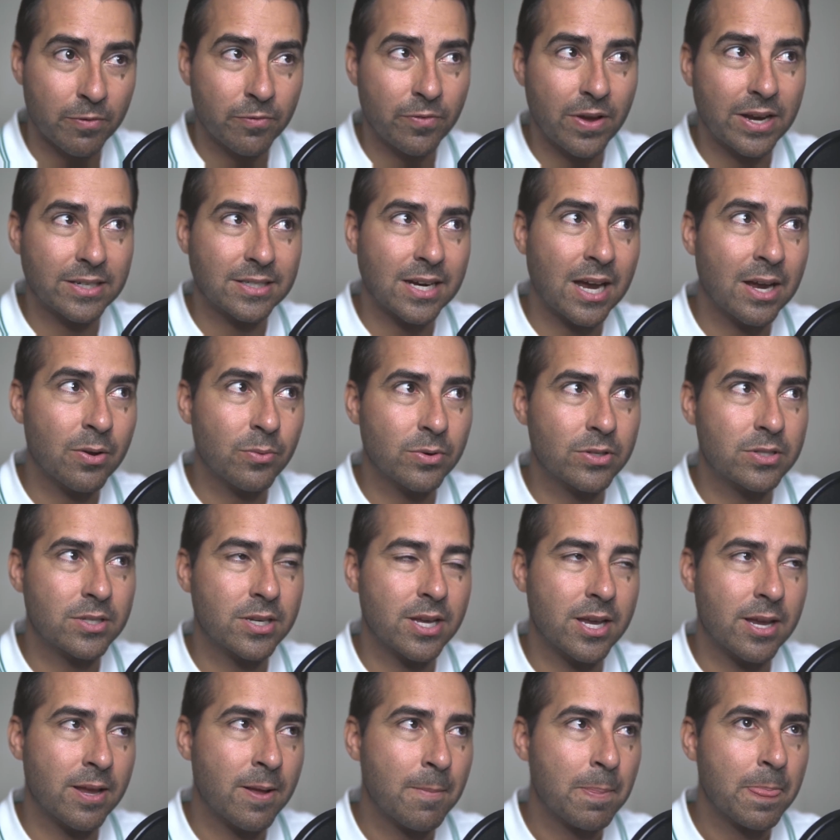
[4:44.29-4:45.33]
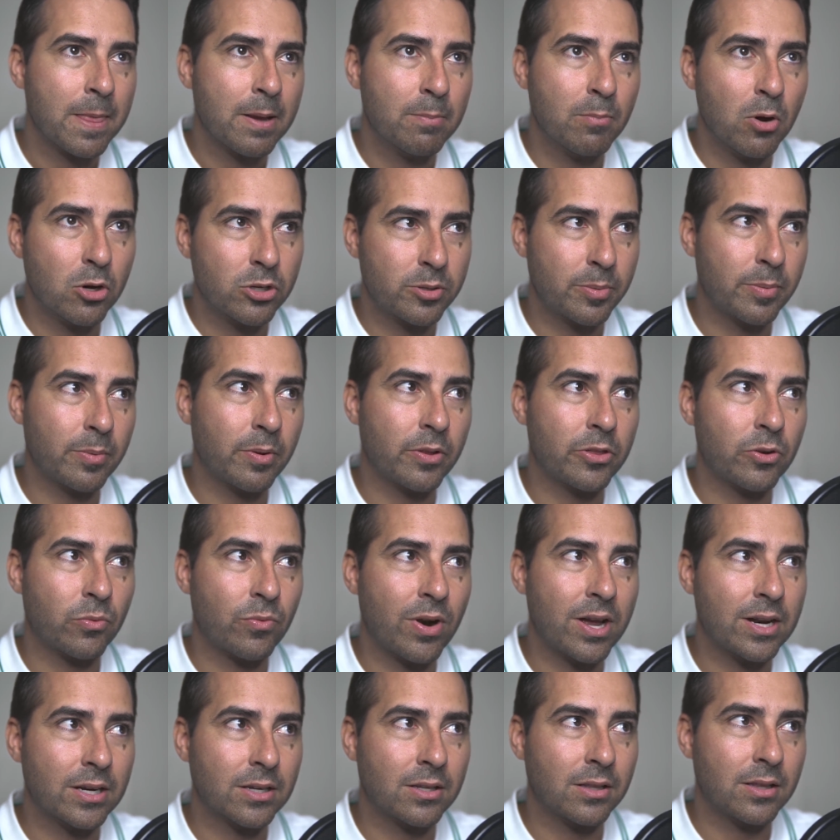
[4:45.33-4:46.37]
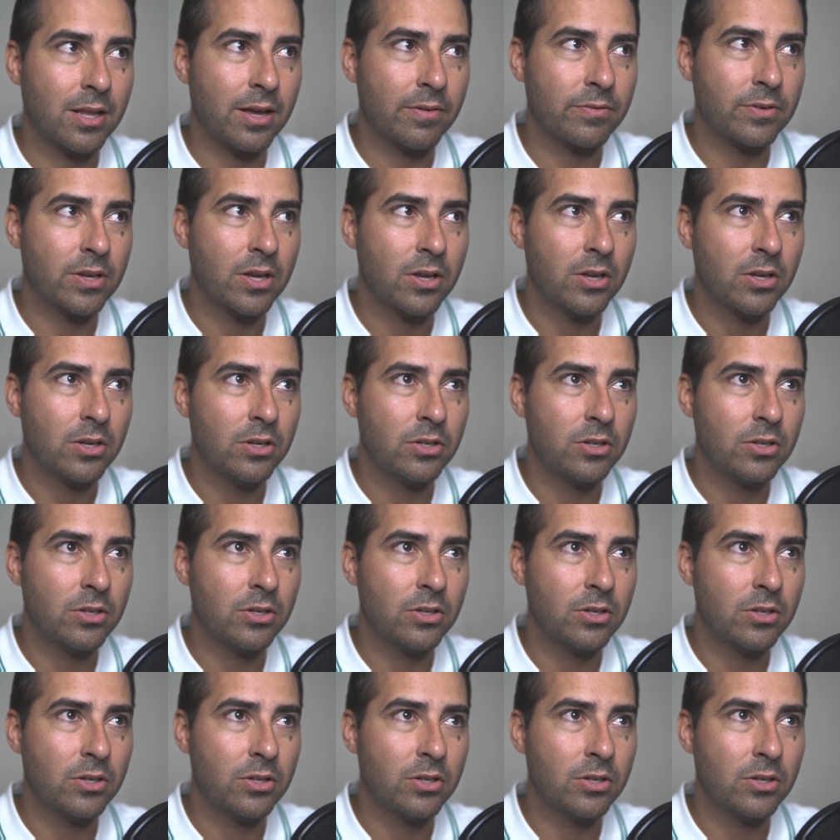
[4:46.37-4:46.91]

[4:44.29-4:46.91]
In fact, I would say most people on the radical left